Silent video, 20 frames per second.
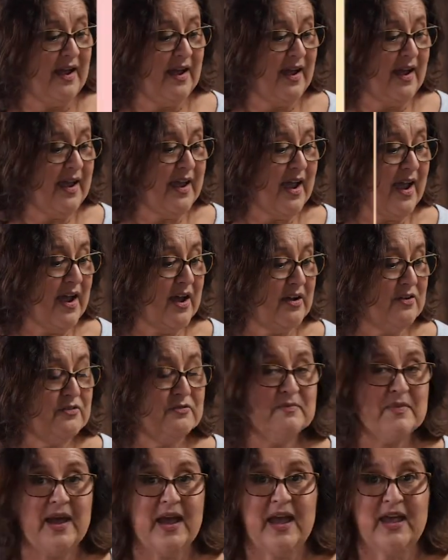I have
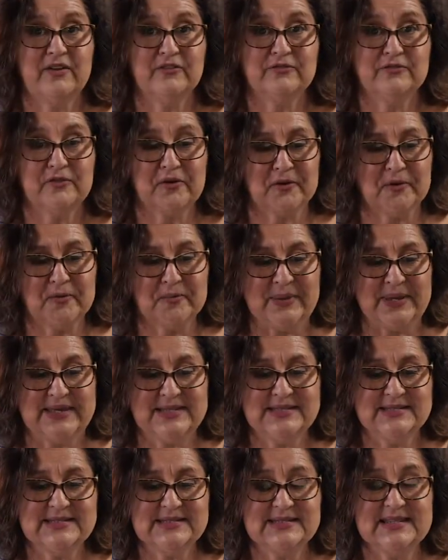my floral
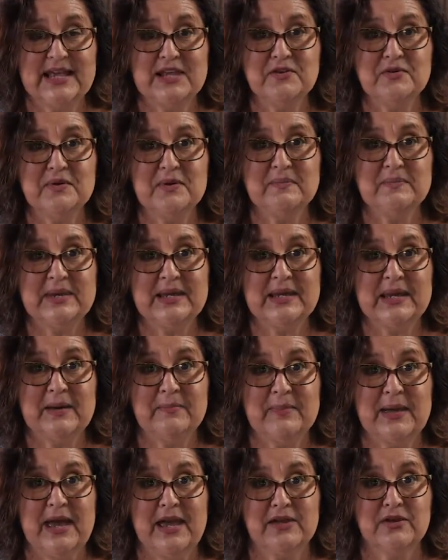pins that you can pick up
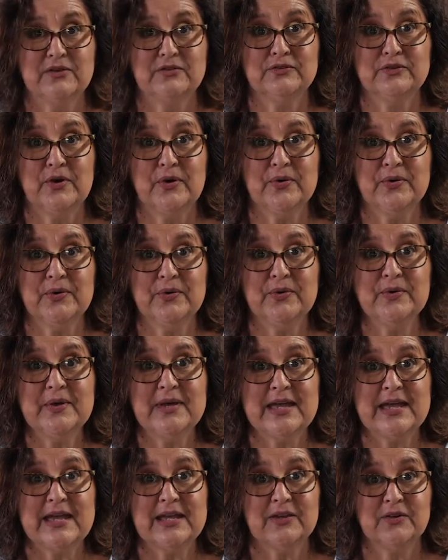at your local
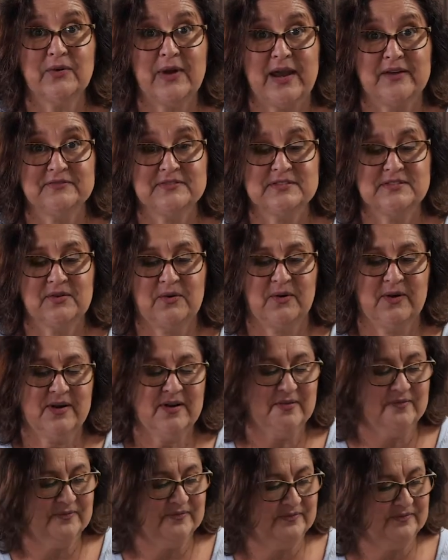craft
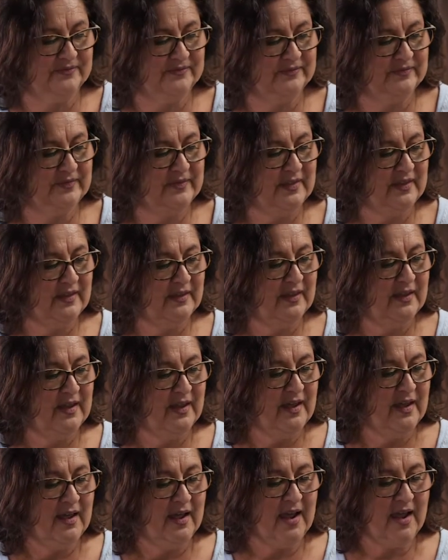store.
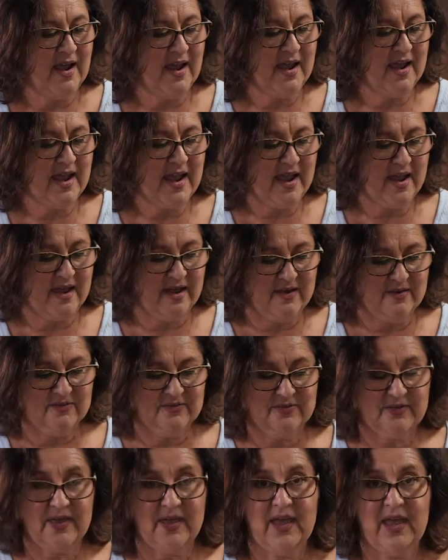I
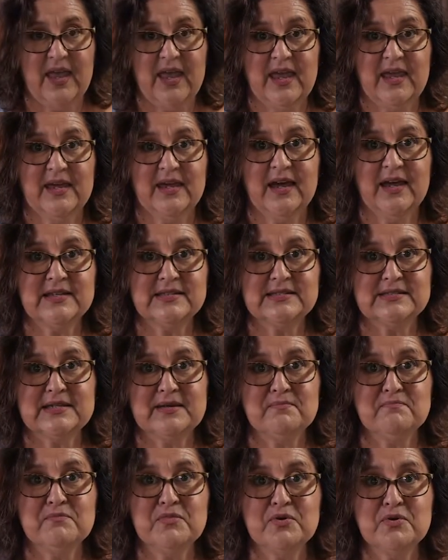have a
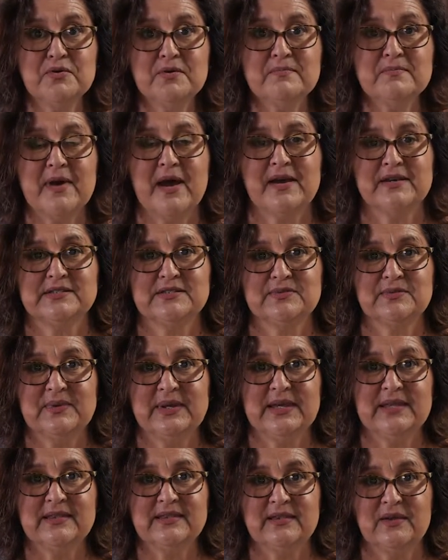custom mood moss
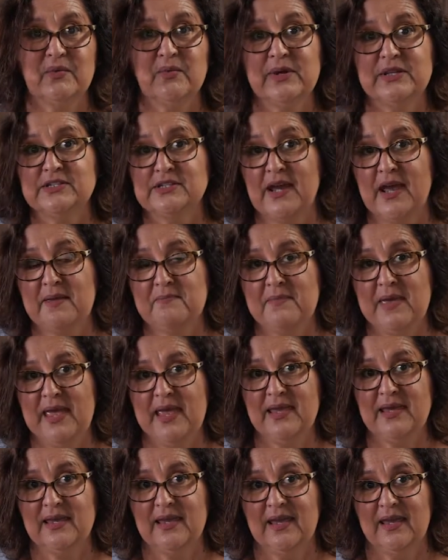wreath, which I
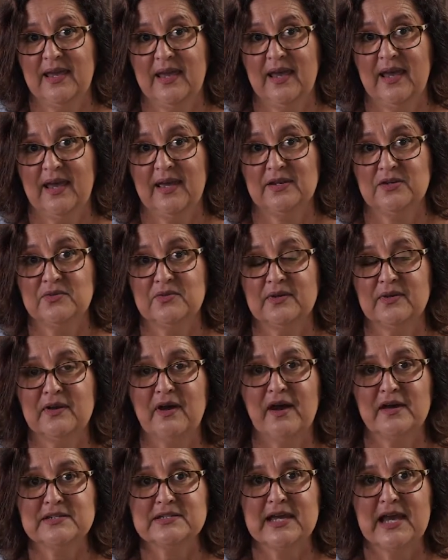make, and you can
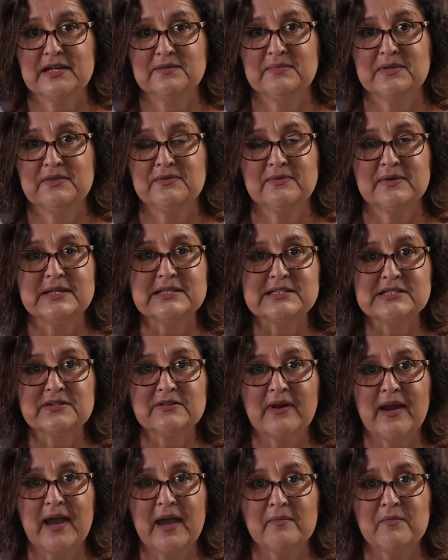contact me through
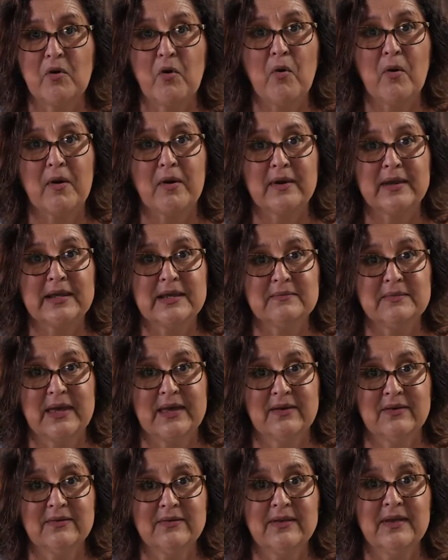Instagram or
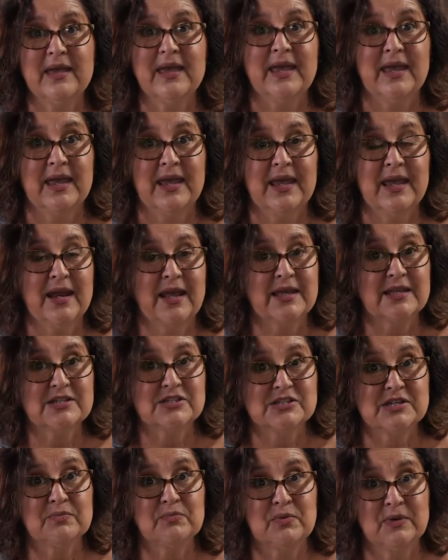email, and I can
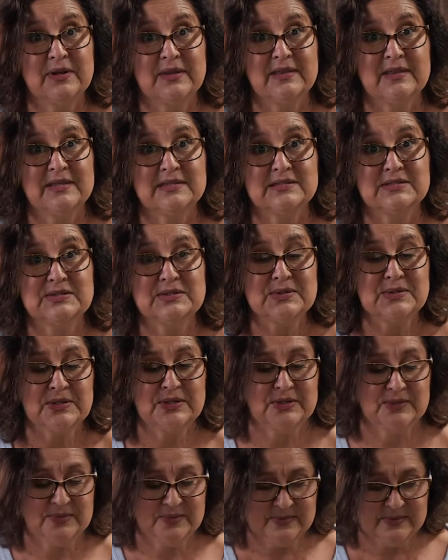ship one of these to
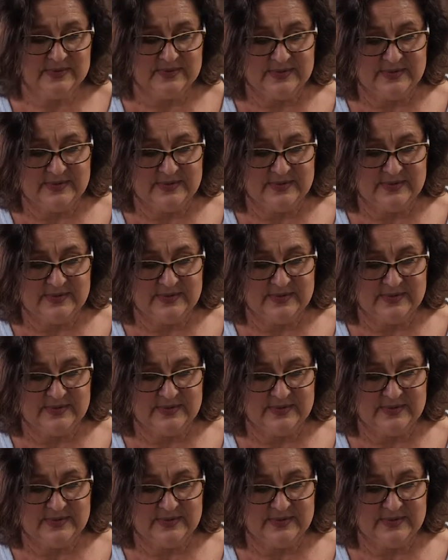you.